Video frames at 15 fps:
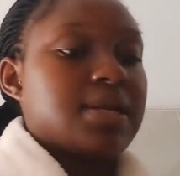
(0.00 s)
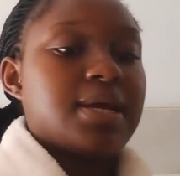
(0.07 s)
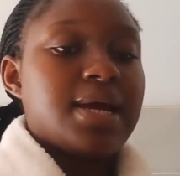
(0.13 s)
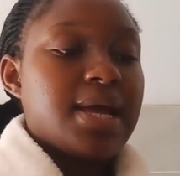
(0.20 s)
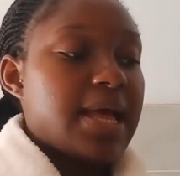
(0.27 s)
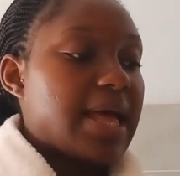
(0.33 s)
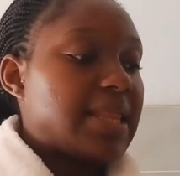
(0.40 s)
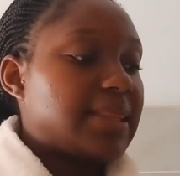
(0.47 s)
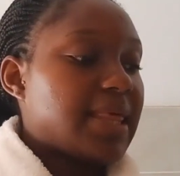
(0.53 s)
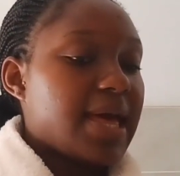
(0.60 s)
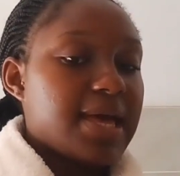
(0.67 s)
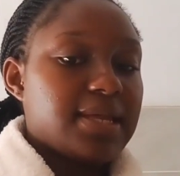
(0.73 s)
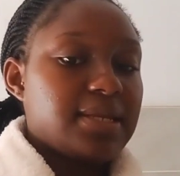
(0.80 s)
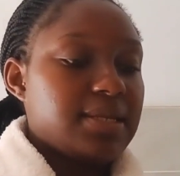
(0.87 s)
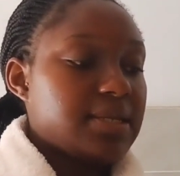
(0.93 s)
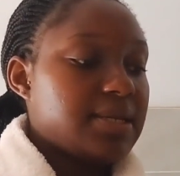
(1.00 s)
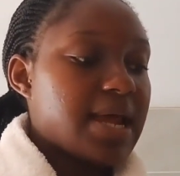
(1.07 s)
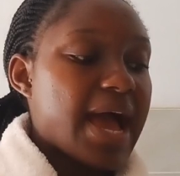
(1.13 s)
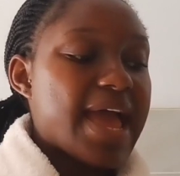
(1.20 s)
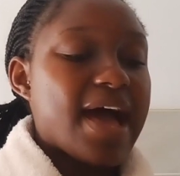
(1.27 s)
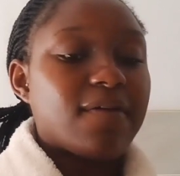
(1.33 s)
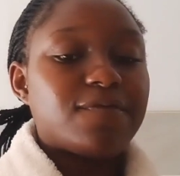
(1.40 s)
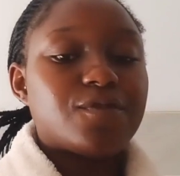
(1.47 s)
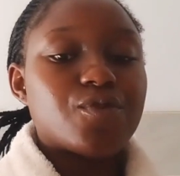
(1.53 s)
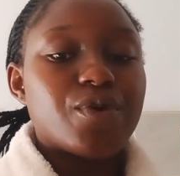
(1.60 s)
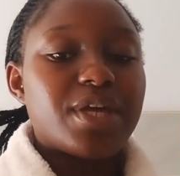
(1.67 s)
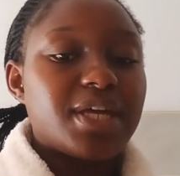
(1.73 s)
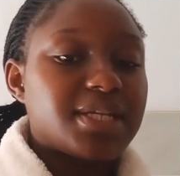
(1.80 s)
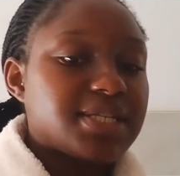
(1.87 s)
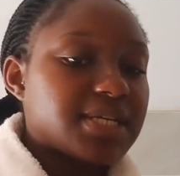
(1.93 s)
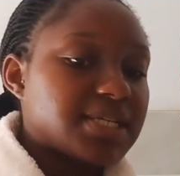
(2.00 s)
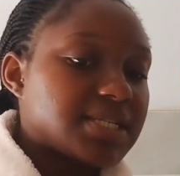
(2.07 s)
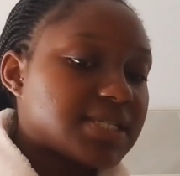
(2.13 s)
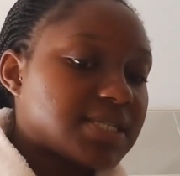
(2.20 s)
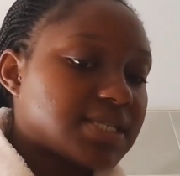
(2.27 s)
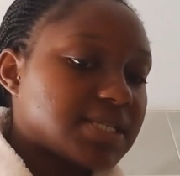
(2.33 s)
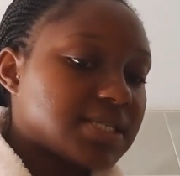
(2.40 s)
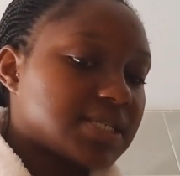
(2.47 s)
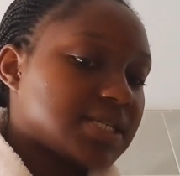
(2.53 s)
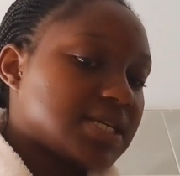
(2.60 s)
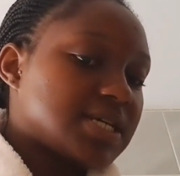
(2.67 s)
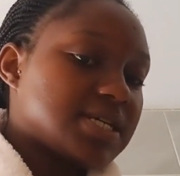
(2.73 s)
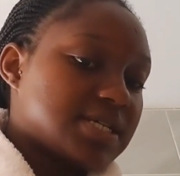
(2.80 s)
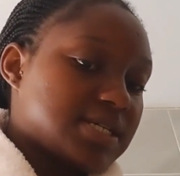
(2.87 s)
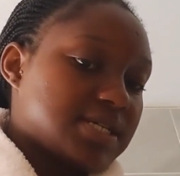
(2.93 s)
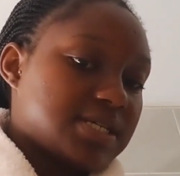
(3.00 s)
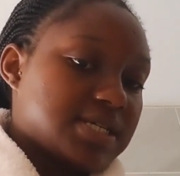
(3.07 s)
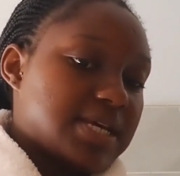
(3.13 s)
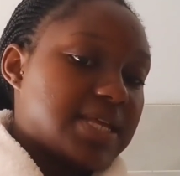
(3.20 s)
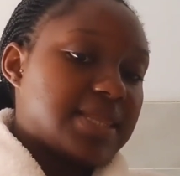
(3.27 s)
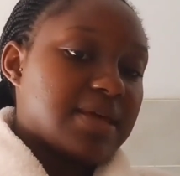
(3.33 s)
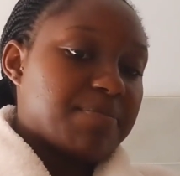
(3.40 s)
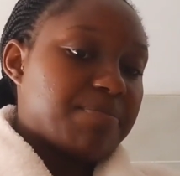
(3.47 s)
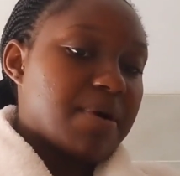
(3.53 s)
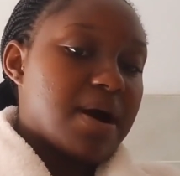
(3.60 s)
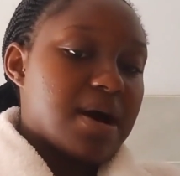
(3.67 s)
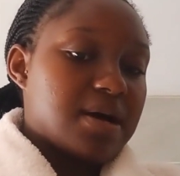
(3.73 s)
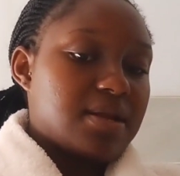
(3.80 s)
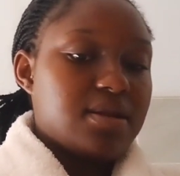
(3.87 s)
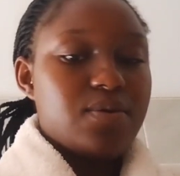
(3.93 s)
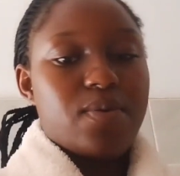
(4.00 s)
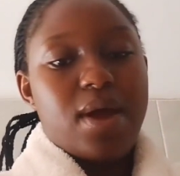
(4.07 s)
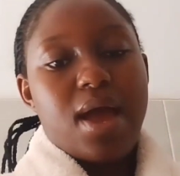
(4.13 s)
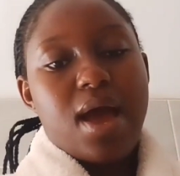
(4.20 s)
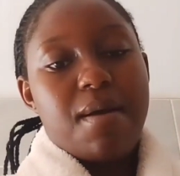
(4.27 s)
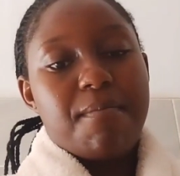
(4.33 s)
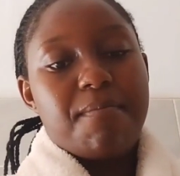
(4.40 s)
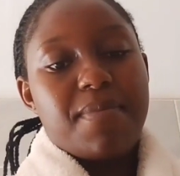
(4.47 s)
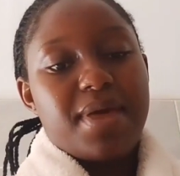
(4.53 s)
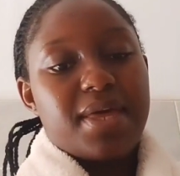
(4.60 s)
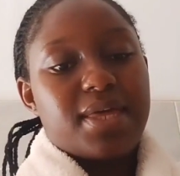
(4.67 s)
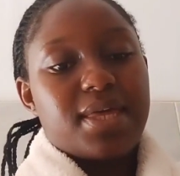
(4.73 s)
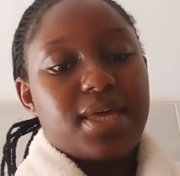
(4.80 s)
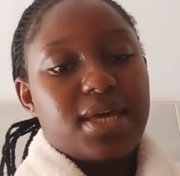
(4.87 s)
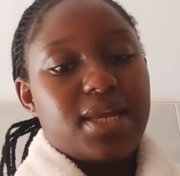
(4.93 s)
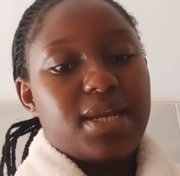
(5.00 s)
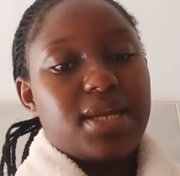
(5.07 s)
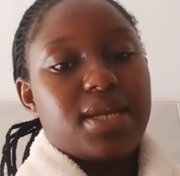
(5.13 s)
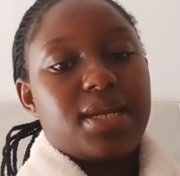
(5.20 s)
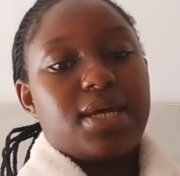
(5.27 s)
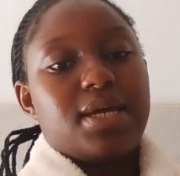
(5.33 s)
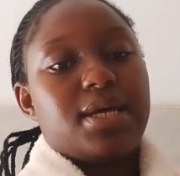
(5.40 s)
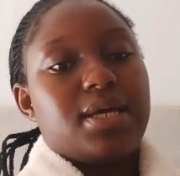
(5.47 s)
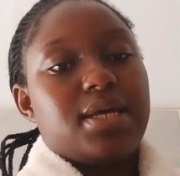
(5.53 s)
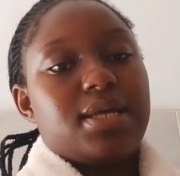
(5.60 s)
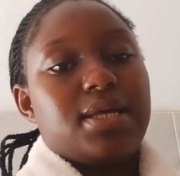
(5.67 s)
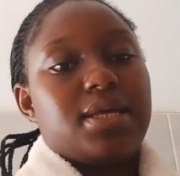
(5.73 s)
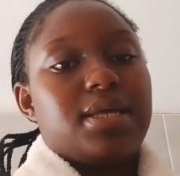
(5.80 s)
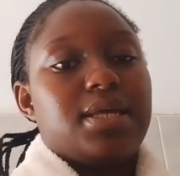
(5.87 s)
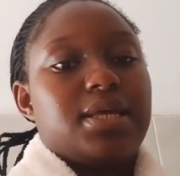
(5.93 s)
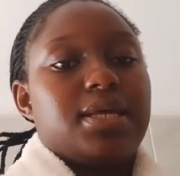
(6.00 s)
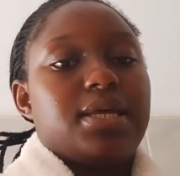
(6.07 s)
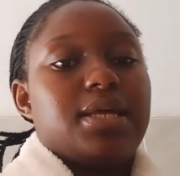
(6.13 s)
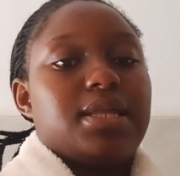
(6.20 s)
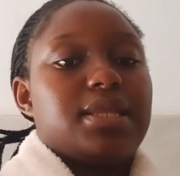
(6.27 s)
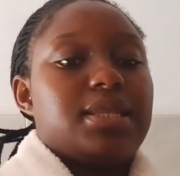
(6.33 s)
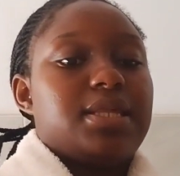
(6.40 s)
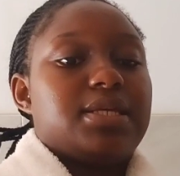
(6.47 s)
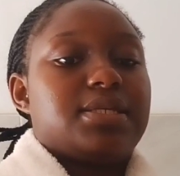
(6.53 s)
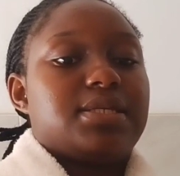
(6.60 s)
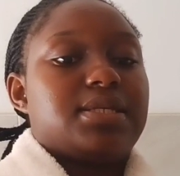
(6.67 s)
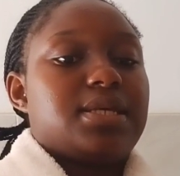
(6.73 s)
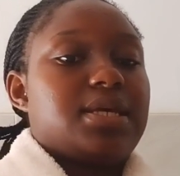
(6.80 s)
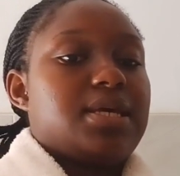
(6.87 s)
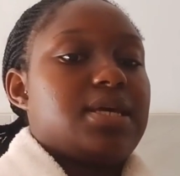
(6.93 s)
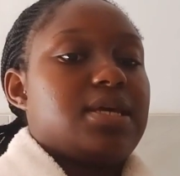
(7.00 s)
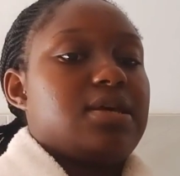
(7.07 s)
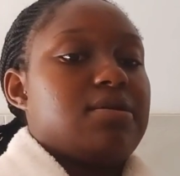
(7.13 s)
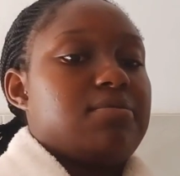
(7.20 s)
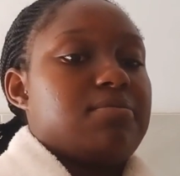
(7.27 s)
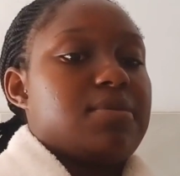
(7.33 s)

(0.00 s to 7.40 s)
and then I have to heat it in the pan where I'm making the same